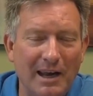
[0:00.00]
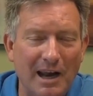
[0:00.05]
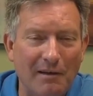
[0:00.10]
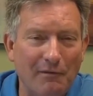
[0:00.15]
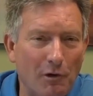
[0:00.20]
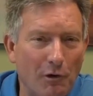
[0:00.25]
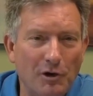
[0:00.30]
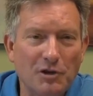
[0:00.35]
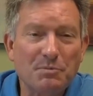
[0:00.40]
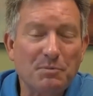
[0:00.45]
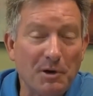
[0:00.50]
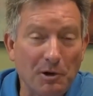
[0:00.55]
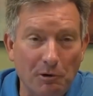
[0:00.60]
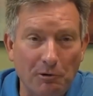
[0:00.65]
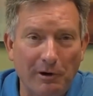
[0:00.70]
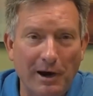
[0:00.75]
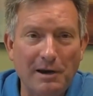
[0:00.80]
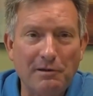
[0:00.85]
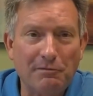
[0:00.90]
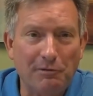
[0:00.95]
And I've always been
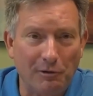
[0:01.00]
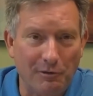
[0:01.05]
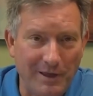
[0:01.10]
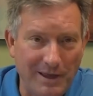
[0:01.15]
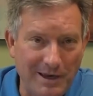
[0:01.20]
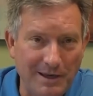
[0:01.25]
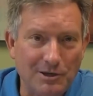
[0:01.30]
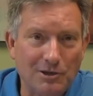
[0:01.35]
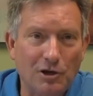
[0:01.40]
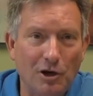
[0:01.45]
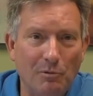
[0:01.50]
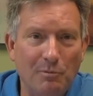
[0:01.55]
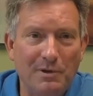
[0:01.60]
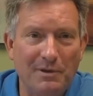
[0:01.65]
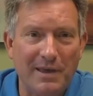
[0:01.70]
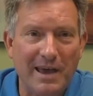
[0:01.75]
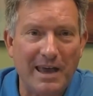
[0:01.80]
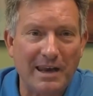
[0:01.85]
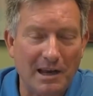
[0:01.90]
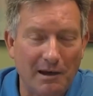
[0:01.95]
grateful that he told me
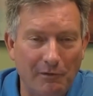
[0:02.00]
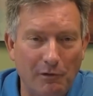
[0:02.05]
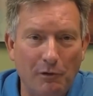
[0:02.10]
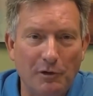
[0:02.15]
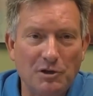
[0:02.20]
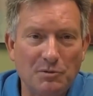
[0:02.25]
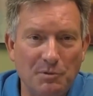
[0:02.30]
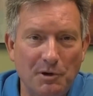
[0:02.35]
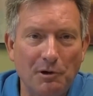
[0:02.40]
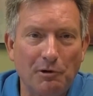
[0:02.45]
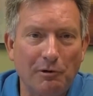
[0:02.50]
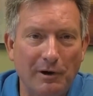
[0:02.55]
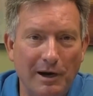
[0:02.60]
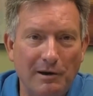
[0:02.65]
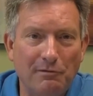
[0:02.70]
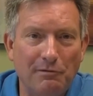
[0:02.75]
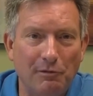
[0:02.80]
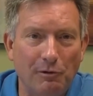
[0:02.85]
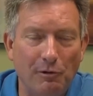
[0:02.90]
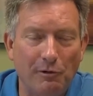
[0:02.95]
that, and I've always been
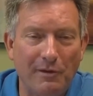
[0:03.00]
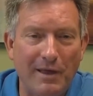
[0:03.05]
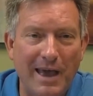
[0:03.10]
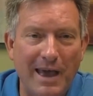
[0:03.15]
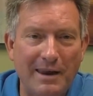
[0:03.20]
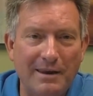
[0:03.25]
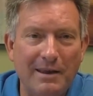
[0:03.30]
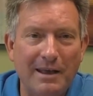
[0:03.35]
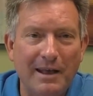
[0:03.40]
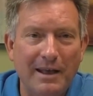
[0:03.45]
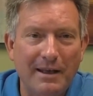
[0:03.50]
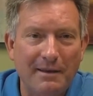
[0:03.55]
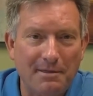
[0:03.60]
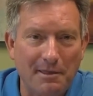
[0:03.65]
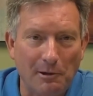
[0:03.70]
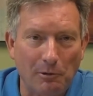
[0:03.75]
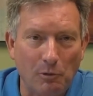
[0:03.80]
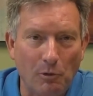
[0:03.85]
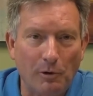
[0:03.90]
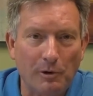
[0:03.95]
grateful that
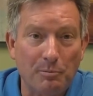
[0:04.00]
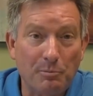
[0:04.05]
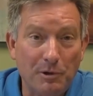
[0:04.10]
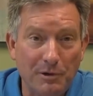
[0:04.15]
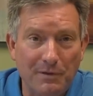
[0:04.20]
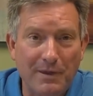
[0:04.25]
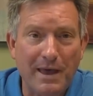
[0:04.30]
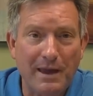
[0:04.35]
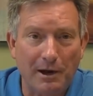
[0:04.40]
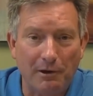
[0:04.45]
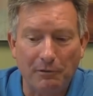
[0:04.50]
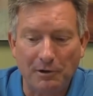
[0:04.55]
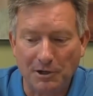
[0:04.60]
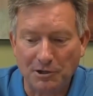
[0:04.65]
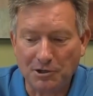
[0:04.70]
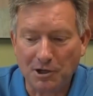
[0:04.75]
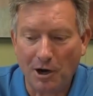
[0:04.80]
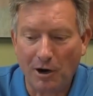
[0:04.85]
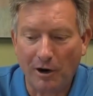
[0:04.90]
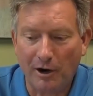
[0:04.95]
the Lord put that on
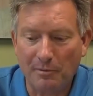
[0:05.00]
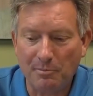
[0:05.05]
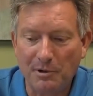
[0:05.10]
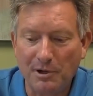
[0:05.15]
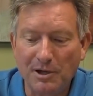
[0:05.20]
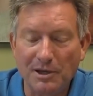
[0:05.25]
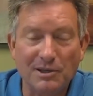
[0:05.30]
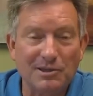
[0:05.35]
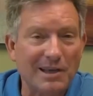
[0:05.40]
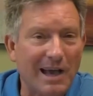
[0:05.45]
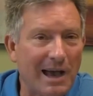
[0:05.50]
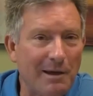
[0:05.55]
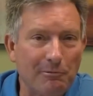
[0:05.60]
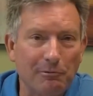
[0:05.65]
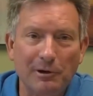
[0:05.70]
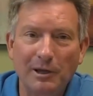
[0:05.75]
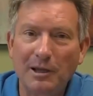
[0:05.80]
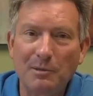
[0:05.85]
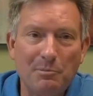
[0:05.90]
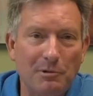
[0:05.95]
his heart because I
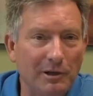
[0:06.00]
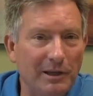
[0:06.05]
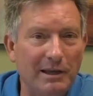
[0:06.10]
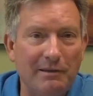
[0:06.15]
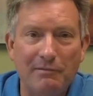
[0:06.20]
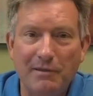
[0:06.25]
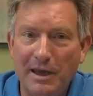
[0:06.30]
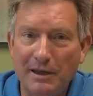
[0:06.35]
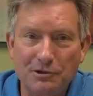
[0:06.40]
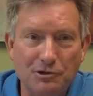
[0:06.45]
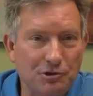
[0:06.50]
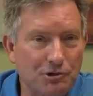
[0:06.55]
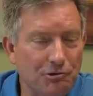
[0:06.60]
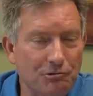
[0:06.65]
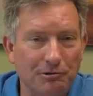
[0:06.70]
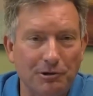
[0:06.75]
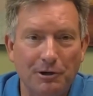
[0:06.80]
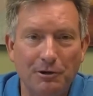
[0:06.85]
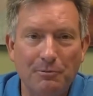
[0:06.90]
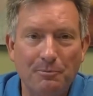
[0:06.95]
really believe that's
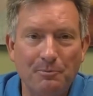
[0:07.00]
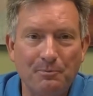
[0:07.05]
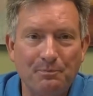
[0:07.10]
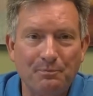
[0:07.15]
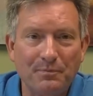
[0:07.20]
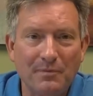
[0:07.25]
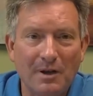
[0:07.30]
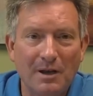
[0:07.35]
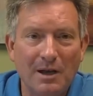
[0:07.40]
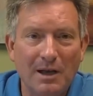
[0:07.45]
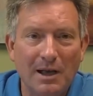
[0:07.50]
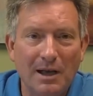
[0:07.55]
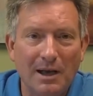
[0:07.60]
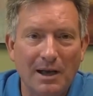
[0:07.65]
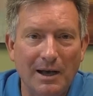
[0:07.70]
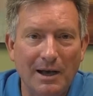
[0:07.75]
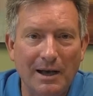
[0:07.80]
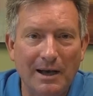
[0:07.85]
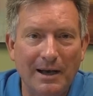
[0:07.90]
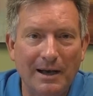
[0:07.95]
true.
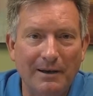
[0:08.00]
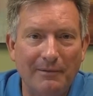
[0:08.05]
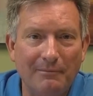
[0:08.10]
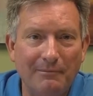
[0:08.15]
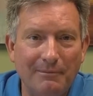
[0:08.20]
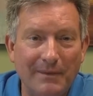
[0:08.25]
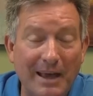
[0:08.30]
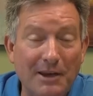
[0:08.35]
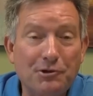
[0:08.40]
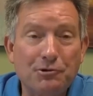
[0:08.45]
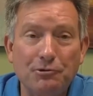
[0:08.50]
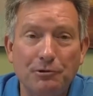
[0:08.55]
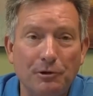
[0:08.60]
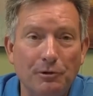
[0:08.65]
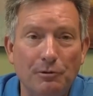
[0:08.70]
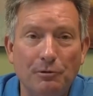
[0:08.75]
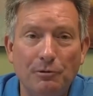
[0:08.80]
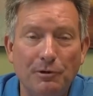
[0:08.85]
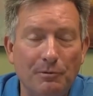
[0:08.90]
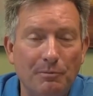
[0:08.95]
Uh, that's
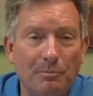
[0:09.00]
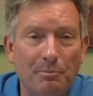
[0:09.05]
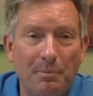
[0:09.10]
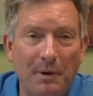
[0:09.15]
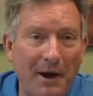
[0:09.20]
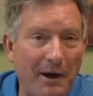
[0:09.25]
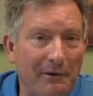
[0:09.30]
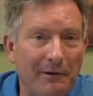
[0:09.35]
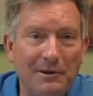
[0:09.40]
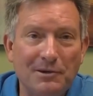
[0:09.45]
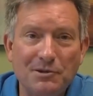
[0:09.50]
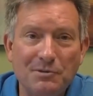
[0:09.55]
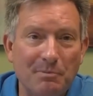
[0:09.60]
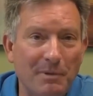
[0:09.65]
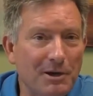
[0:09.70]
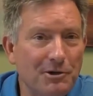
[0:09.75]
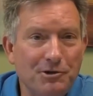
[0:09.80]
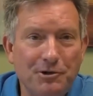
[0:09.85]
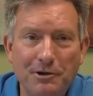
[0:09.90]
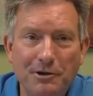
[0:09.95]
true. Parents,
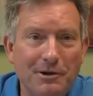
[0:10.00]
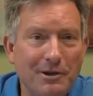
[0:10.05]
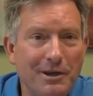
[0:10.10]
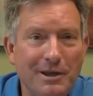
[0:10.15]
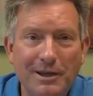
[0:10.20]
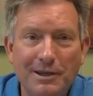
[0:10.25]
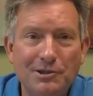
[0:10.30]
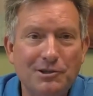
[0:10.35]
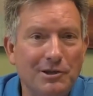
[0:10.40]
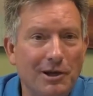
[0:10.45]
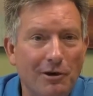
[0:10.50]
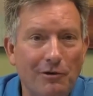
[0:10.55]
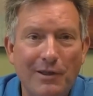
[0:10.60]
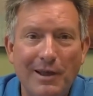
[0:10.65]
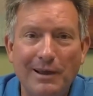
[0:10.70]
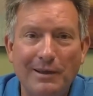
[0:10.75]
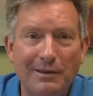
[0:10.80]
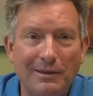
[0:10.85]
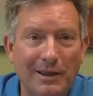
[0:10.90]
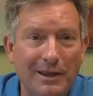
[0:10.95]
make sure your kids know
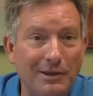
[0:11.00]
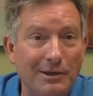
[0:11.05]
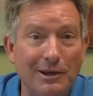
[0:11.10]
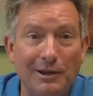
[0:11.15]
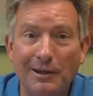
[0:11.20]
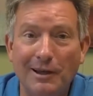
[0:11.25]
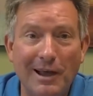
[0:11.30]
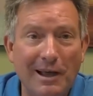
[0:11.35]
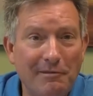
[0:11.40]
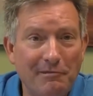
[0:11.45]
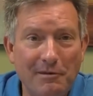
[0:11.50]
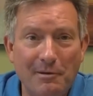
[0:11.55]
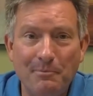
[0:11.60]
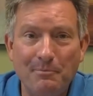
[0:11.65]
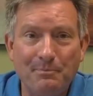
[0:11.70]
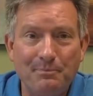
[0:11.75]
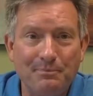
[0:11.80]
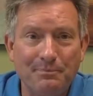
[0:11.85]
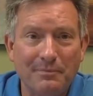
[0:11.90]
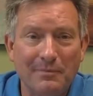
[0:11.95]
that, that you love
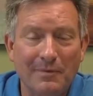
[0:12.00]
them.